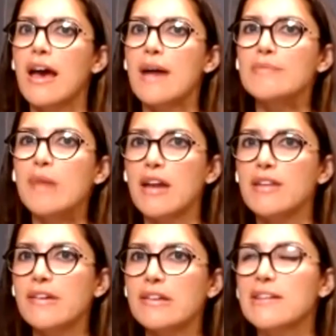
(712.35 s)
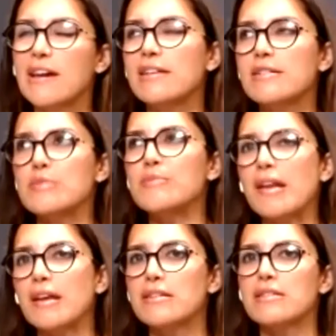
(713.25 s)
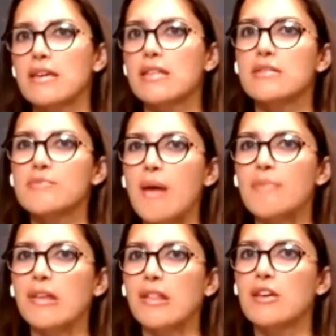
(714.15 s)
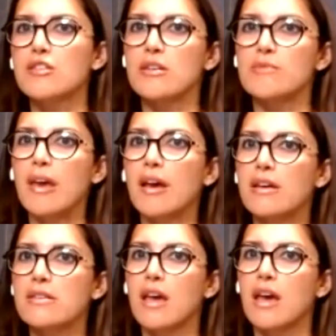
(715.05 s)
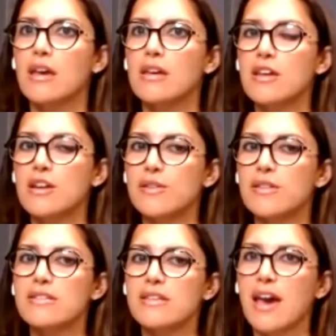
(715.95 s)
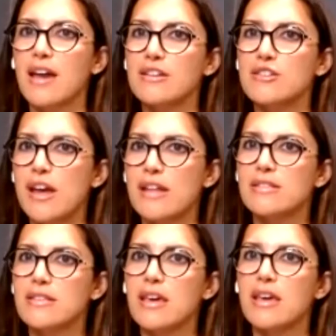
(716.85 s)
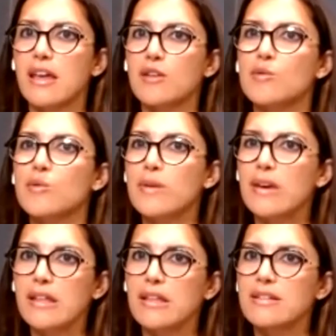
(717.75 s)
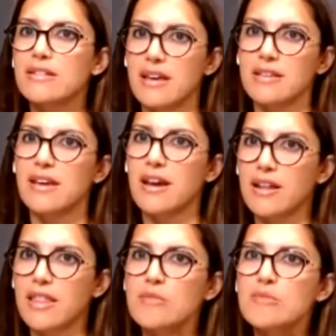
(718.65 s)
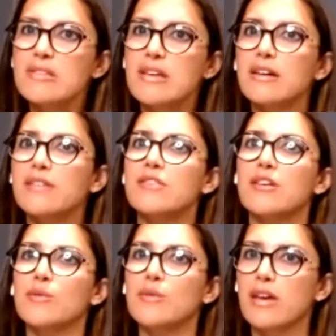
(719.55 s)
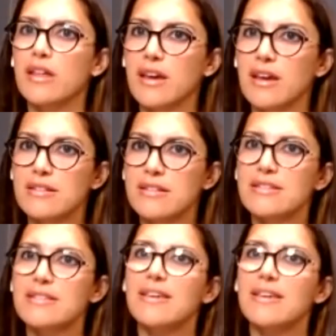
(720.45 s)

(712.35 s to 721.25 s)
I'm kind of excited, Smita, to see this population because, this kind of Gen Z like really takes care of themselves. They're really into